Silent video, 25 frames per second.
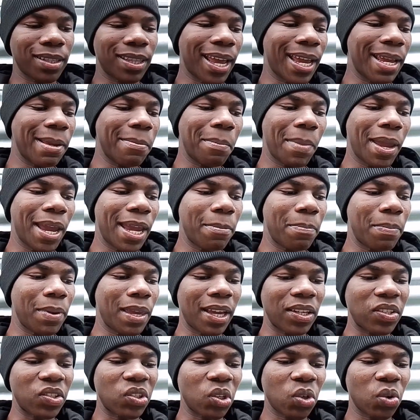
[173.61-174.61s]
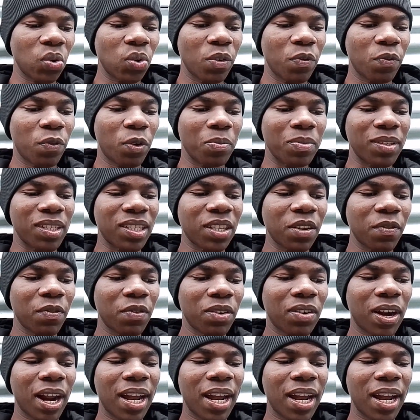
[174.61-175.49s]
They may be excluded from civil